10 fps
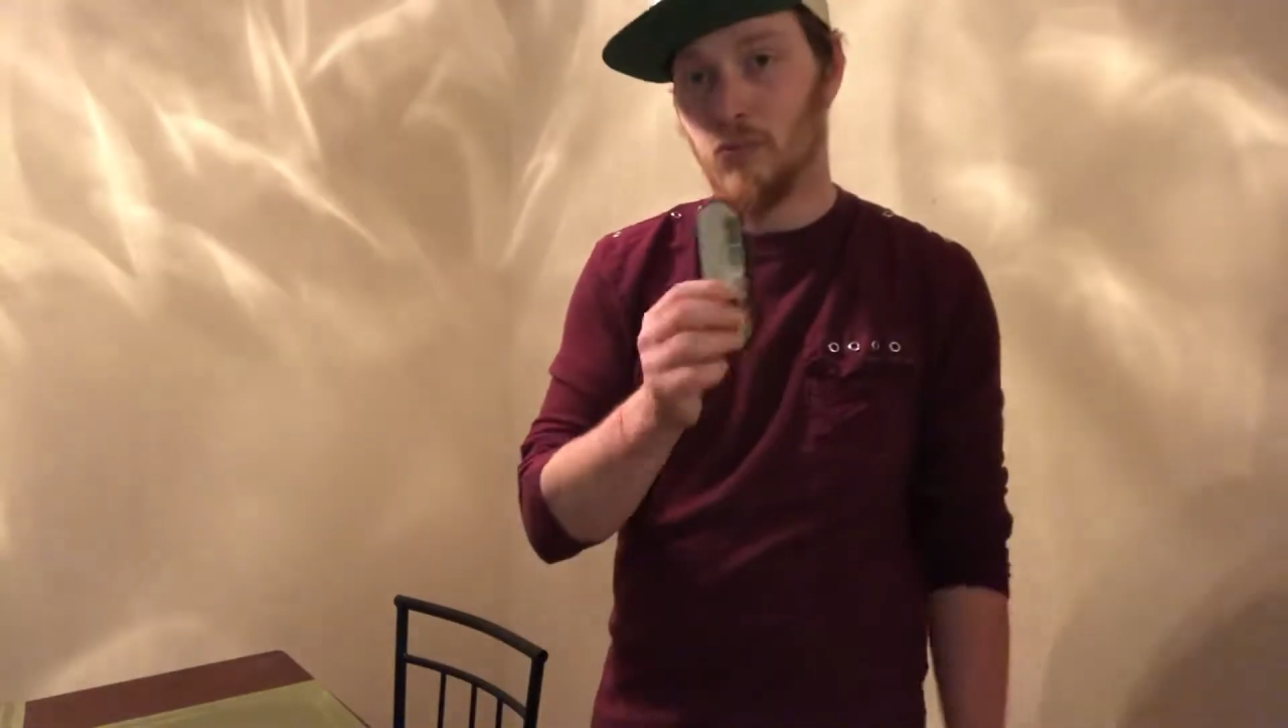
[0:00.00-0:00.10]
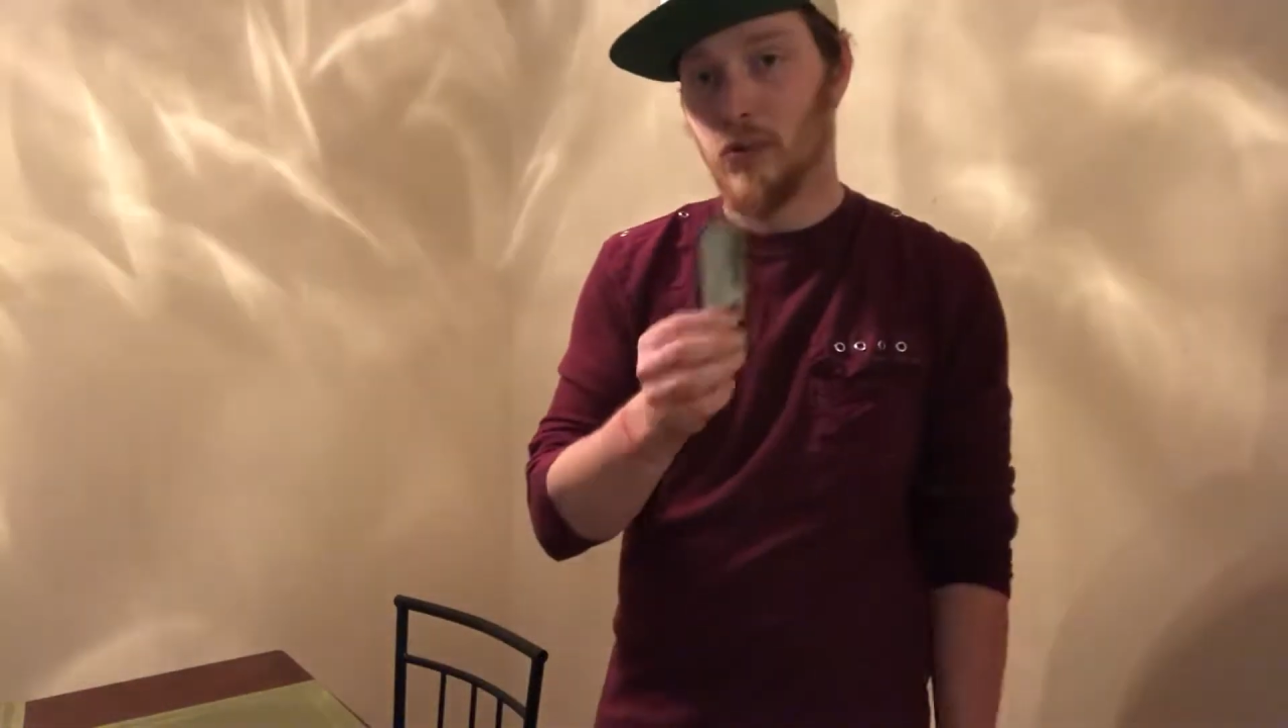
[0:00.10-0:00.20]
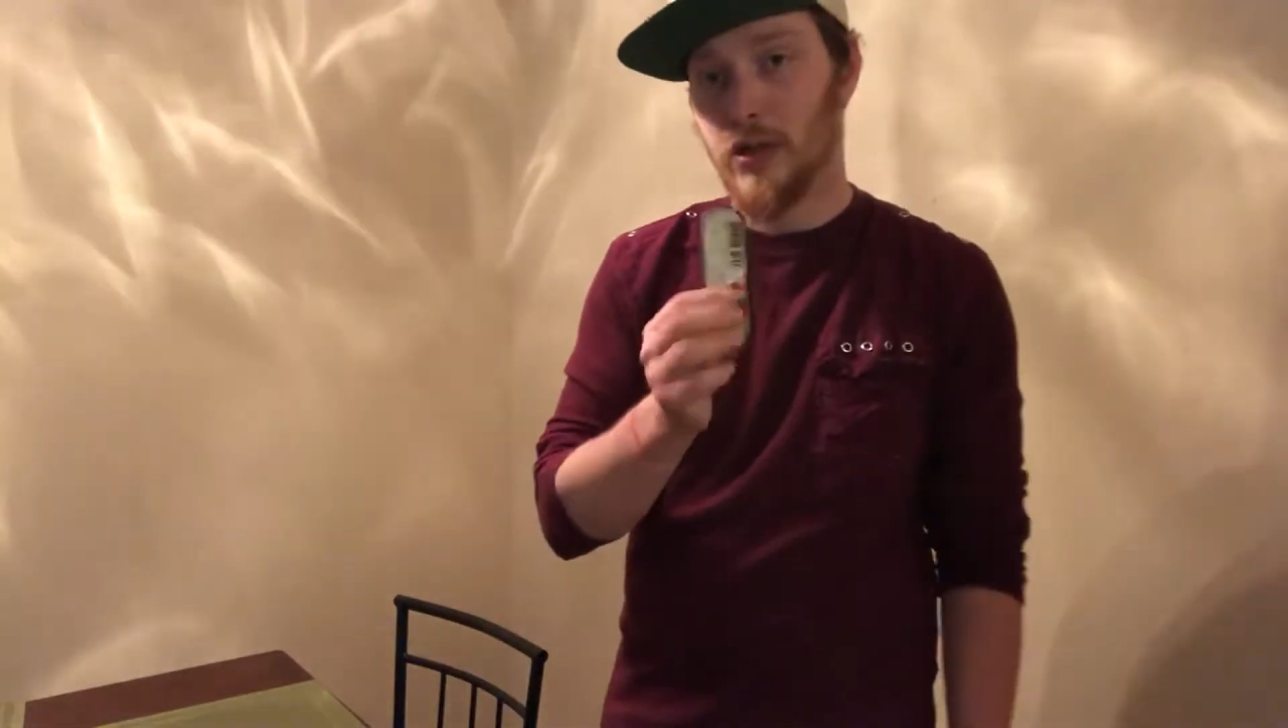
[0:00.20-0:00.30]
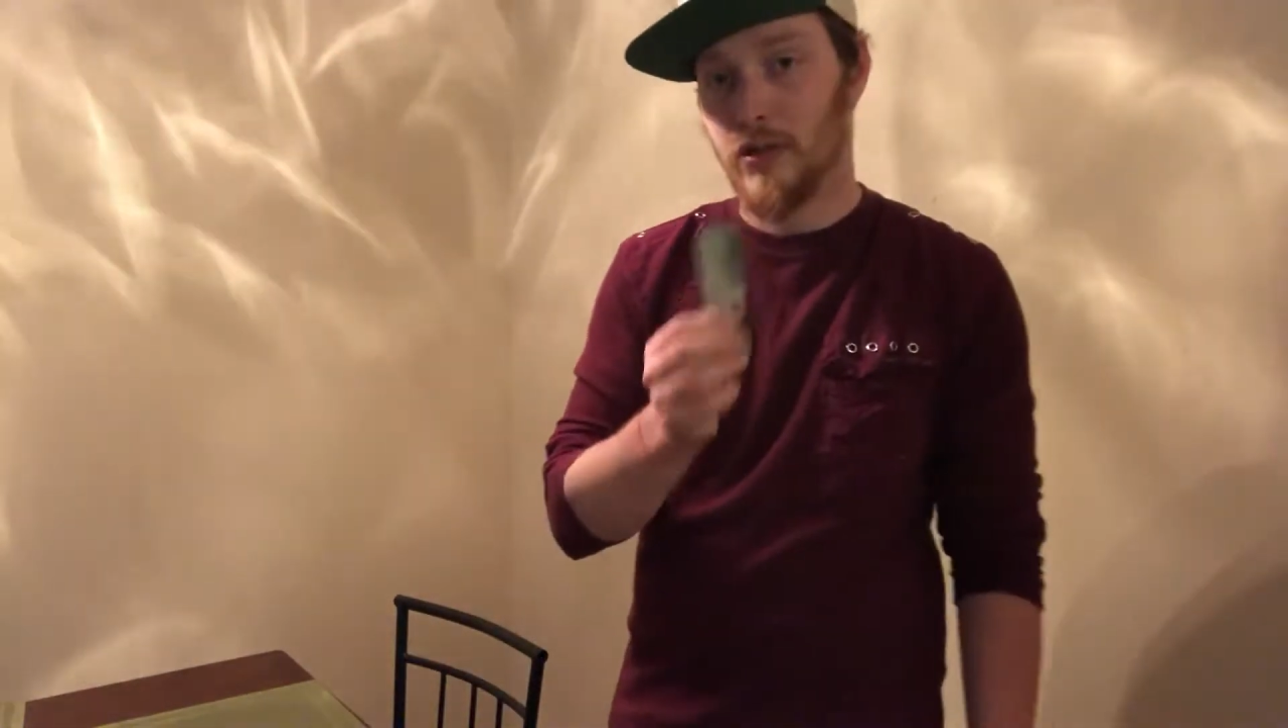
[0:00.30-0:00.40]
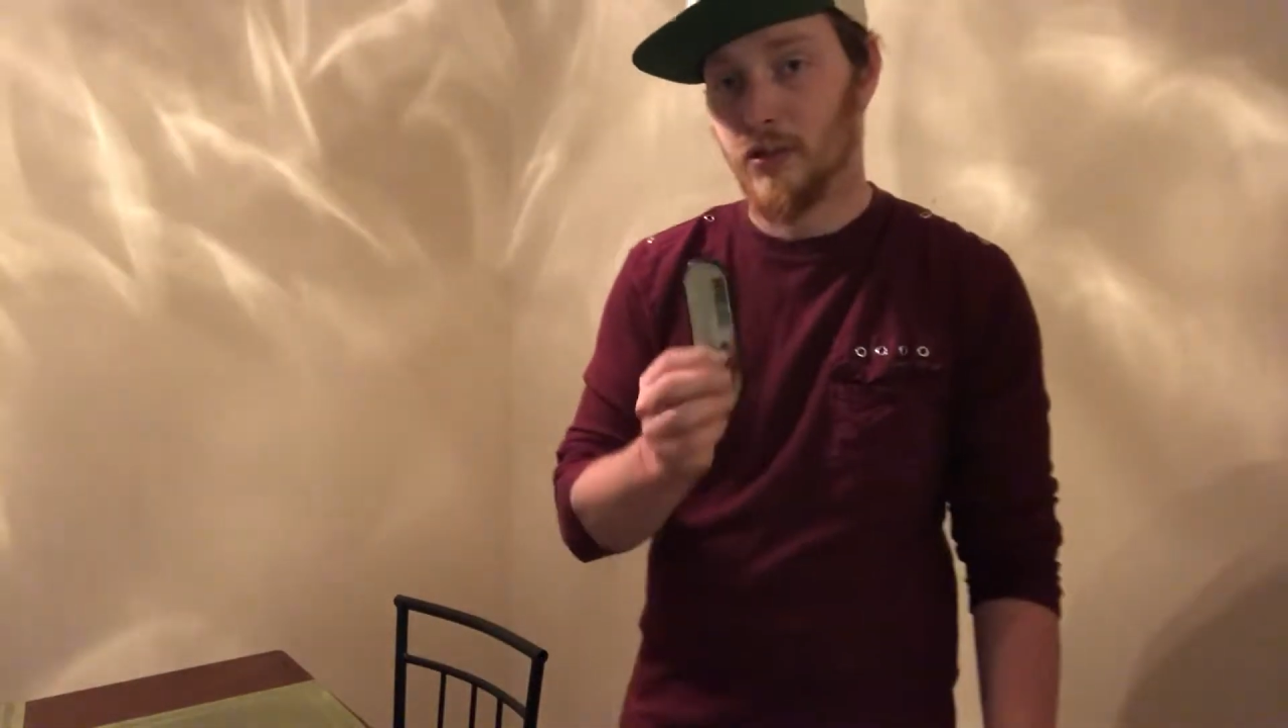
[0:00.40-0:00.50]

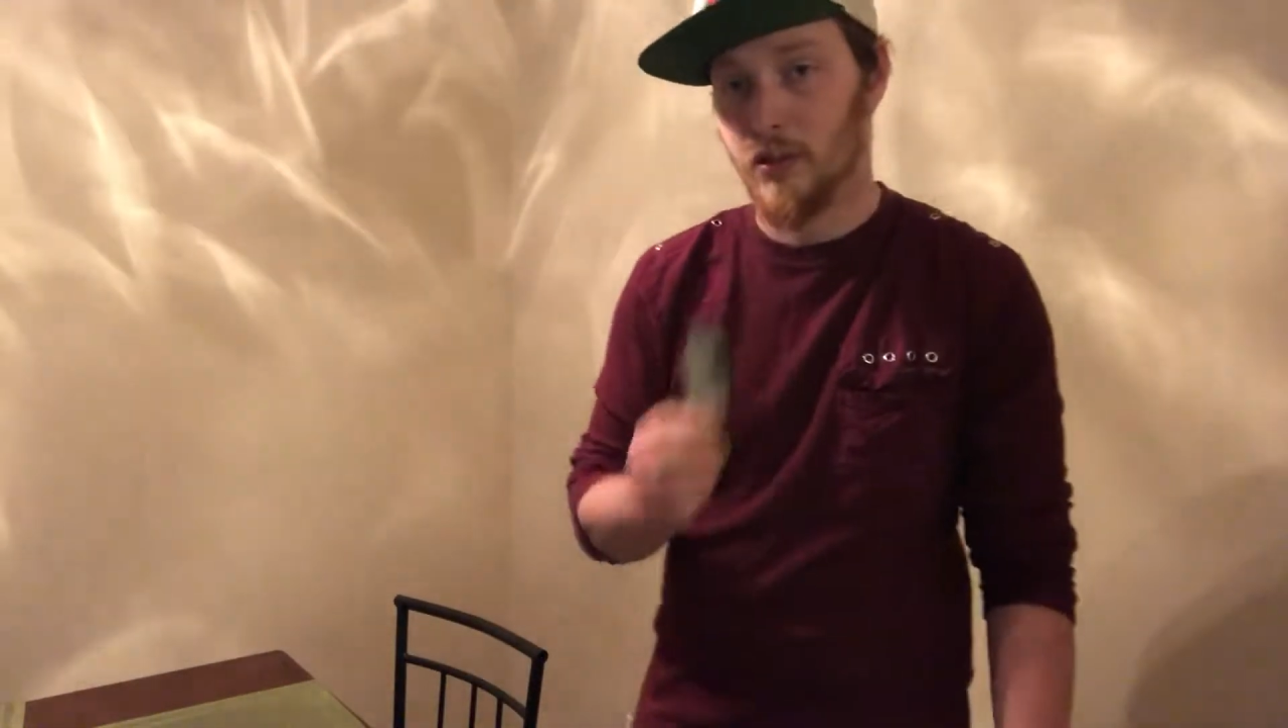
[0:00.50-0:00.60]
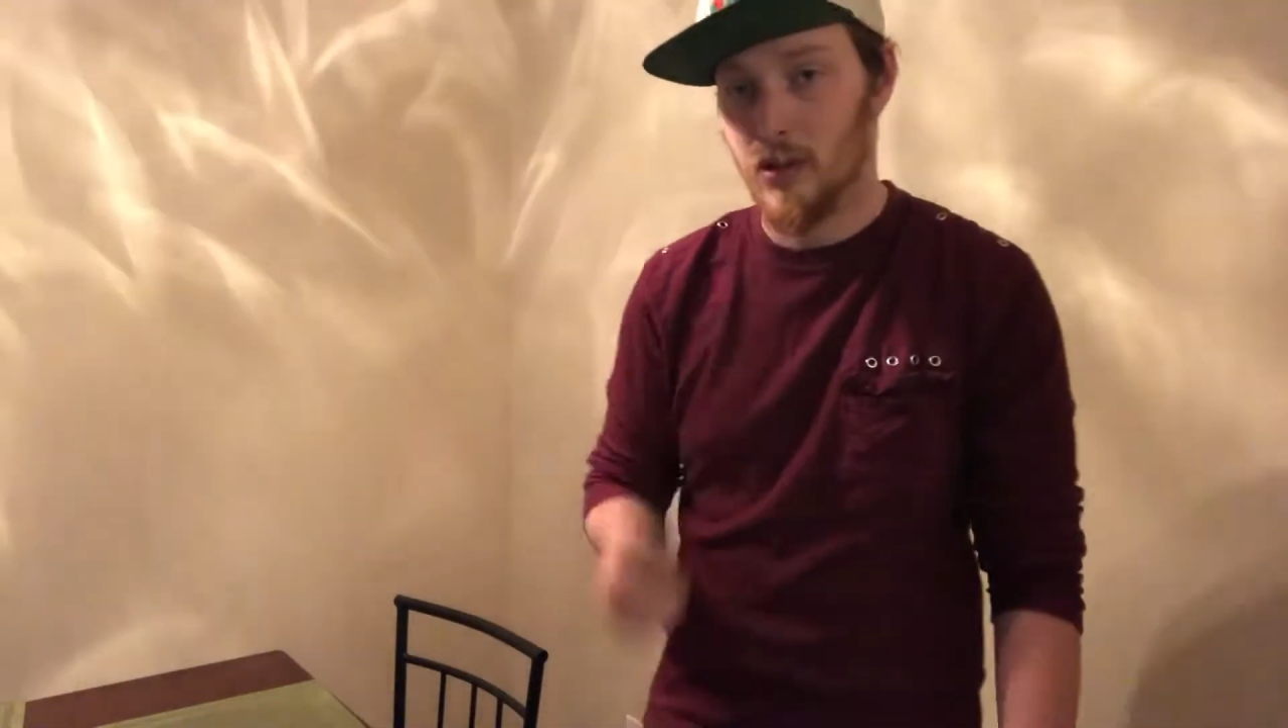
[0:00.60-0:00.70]
with